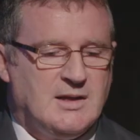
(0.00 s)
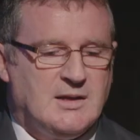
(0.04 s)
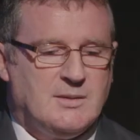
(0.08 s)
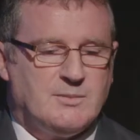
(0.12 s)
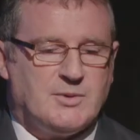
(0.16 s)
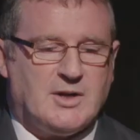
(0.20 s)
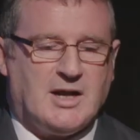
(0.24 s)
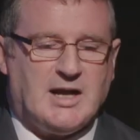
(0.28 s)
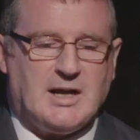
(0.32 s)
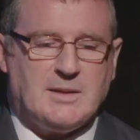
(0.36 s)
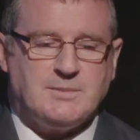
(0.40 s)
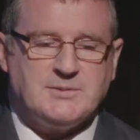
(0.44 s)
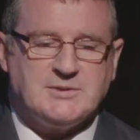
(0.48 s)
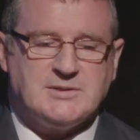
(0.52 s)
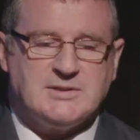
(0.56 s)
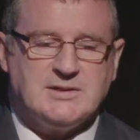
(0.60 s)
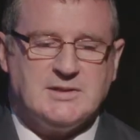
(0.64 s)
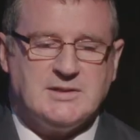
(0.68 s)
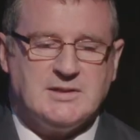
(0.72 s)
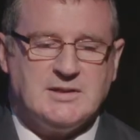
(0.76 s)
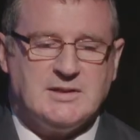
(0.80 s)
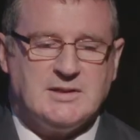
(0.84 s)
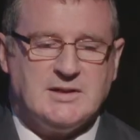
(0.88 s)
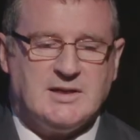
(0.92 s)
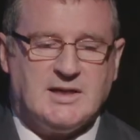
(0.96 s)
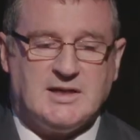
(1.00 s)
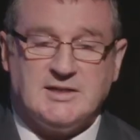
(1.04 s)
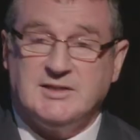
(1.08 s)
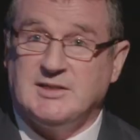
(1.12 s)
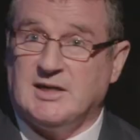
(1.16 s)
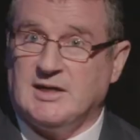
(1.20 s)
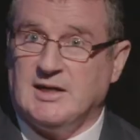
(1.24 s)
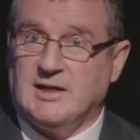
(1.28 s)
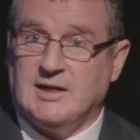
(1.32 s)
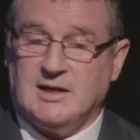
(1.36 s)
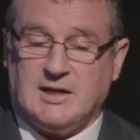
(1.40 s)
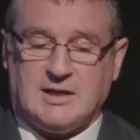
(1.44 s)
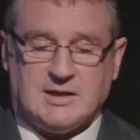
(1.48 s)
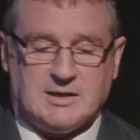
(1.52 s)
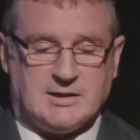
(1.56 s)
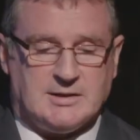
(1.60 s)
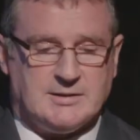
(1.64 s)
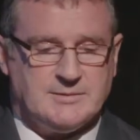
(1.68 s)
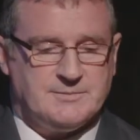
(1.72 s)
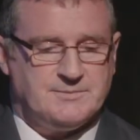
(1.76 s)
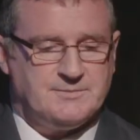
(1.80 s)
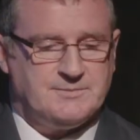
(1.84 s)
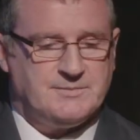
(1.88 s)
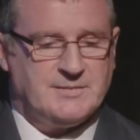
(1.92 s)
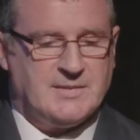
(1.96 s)
Perhaps a dialogue
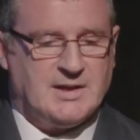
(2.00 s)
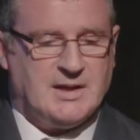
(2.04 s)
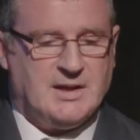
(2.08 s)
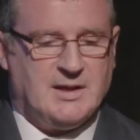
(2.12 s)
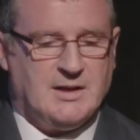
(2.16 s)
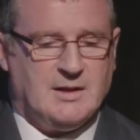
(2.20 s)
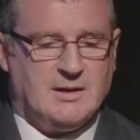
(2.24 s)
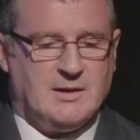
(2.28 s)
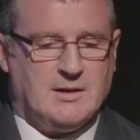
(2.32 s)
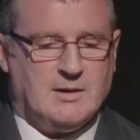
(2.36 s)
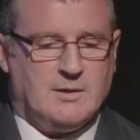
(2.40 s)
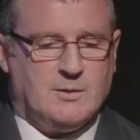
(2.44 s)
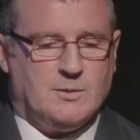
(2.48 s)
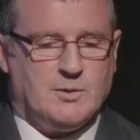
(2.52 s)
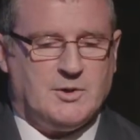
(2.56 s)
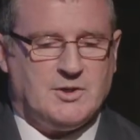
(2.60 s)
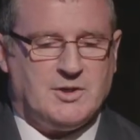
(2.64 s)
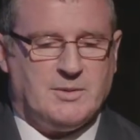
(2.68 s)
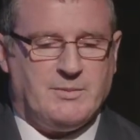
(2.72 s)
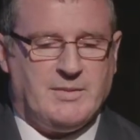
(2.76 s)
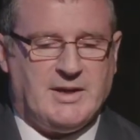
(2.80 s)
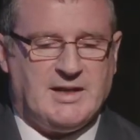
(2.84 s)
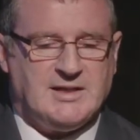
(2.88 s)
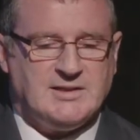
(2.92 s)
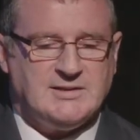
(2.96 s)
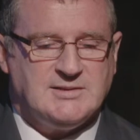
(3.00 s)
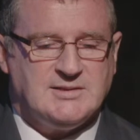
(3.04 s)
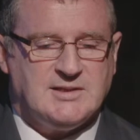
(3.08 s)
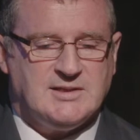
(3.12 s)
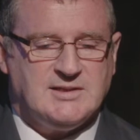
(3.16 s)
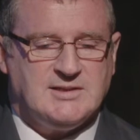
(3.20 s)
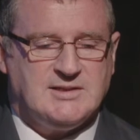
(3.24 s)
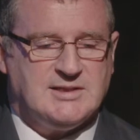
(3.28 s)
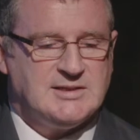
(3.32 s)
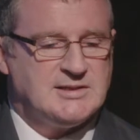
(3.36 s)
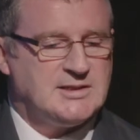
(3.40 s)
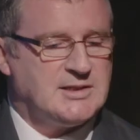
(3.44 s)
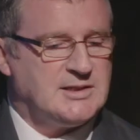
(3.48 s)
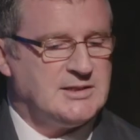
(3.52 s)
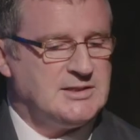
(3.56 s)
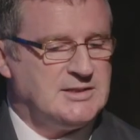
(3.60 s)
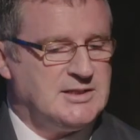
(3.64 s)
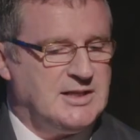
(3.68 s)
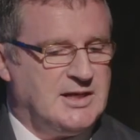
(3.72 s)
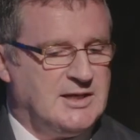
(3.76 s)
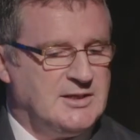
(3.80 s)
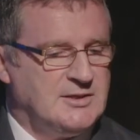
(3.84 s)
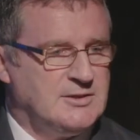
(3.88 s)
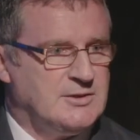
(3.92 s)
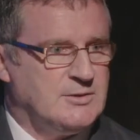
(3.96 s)
where the men's
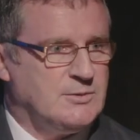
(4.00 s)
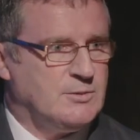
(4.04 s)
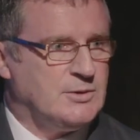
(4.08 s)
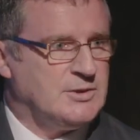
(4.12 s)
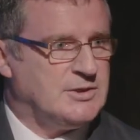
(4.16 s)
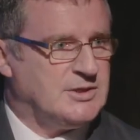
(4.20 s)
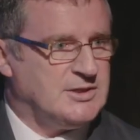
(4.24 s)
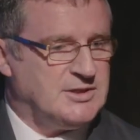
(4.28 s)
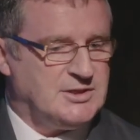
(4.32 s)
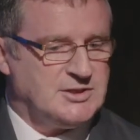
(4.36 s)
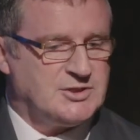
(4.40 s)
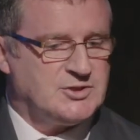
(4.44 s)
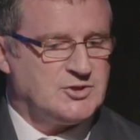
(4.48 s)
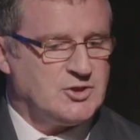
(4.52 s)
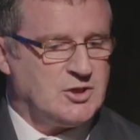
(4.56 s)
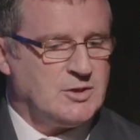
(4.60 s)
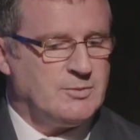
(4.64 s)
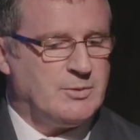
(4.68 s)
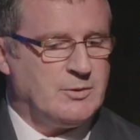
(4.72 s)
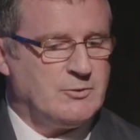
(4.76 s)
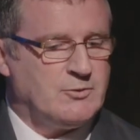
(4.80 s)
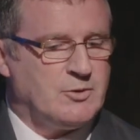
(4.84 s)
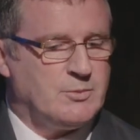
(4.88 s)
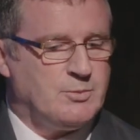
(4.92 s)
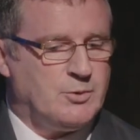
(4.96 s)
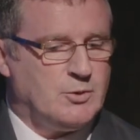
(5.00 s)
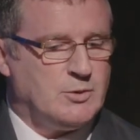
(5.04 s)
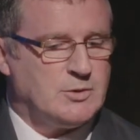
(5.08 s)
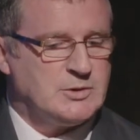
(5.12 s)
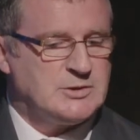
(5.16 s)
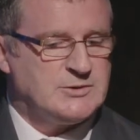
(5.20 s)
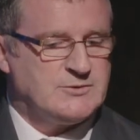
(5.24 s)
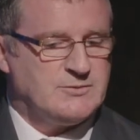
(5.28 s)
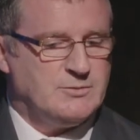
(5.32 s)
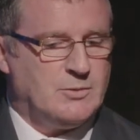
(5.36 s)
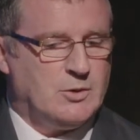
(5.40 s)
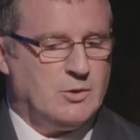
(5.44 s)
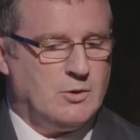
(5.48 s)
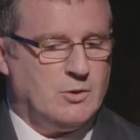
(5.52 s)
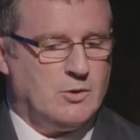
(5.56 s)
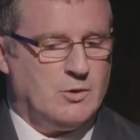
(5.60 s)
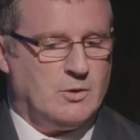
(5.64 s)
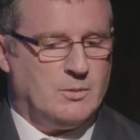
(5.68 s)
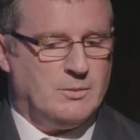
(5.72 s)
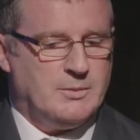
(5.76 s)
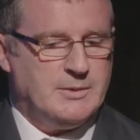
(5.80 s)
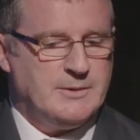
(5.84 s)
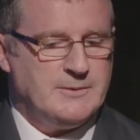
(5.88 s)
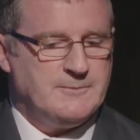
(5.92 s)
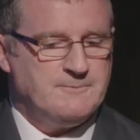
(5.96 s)
discontent with the disturbing reports from
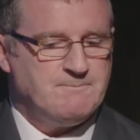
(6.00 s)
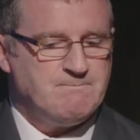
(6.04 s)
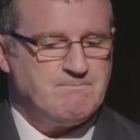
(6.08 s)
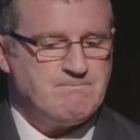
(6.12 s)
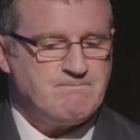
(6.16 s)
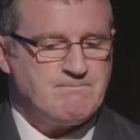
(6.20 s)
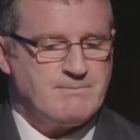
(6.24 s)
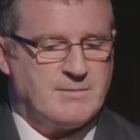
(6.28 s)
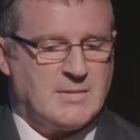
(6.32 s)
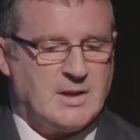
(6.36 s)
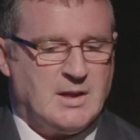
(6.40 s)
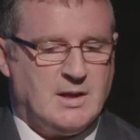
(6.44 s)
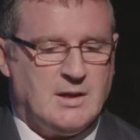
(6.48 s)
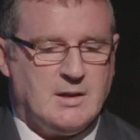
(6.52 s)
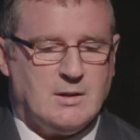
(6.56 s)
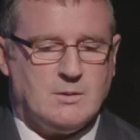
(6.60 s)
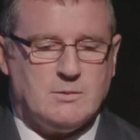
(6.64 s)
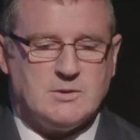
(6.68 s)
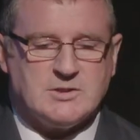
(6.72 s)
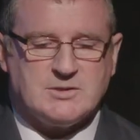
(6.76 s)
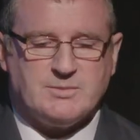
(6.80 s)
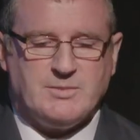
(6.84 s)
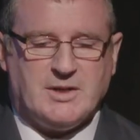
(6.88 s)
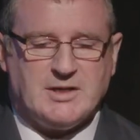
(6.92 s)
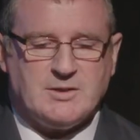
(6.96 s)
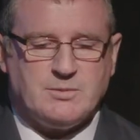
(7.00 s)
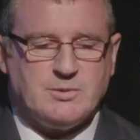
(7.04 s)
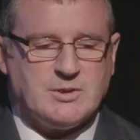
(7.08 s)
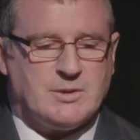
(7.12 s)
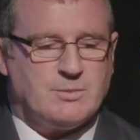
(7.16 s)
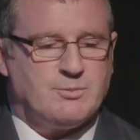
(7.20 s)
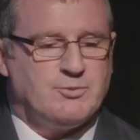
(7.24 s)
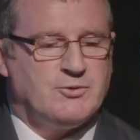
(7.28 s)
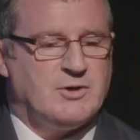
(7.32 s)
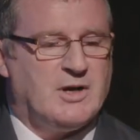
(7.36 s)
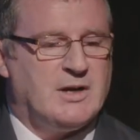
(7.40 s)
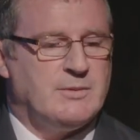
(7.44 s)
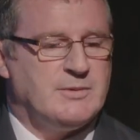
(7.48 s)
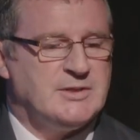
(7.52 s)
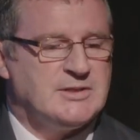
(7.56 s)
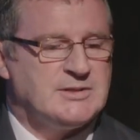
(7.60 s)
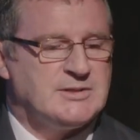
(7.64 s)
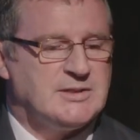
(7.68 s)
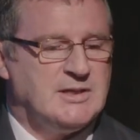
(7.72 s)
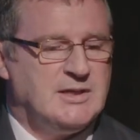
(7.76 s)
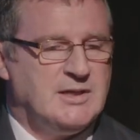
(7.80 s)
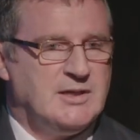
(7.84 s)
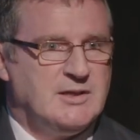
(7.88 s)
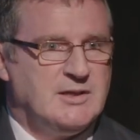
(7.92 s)
home was met with a promise